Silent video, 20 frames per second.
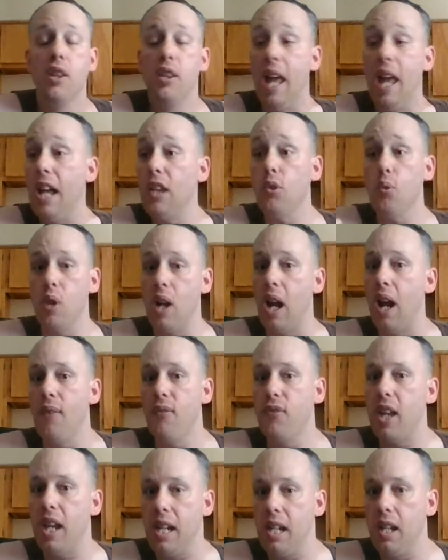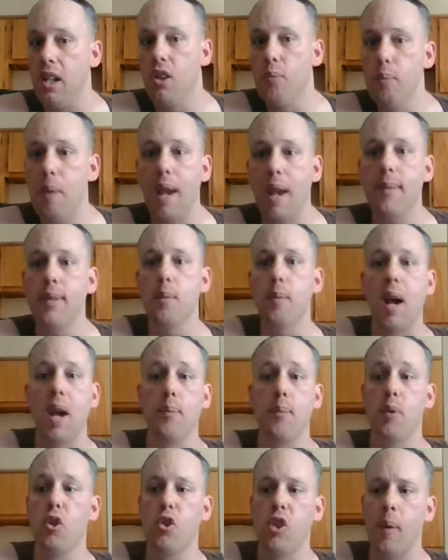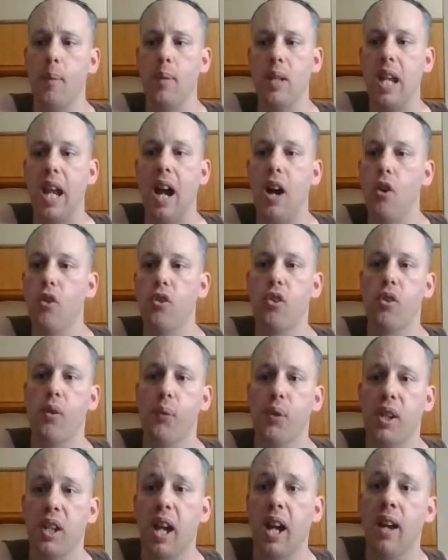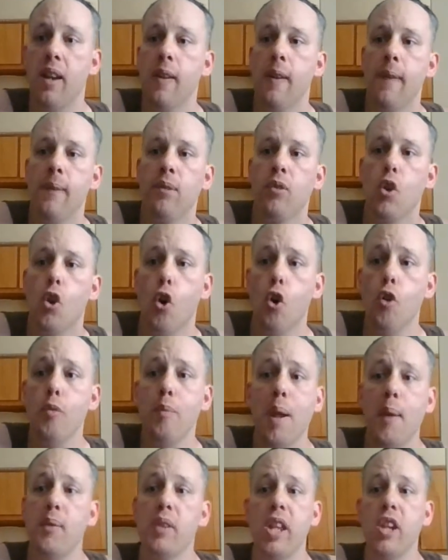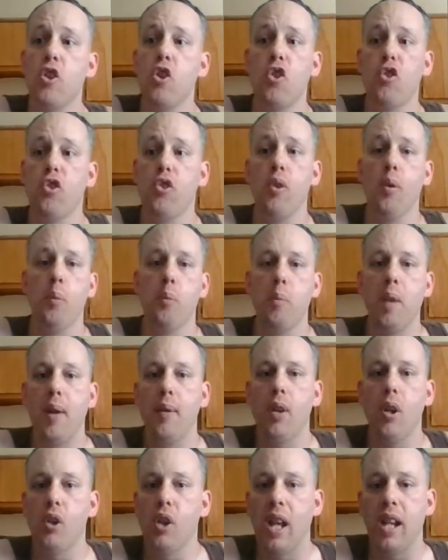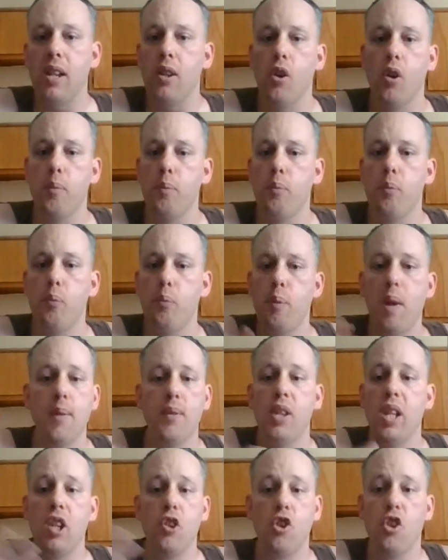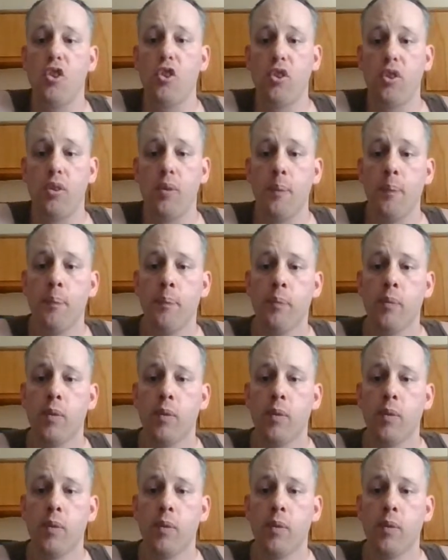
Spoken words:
That's what I'm thinking. Maybe it might be somebody else or something like that, or maybe they just maybe like or maybe they just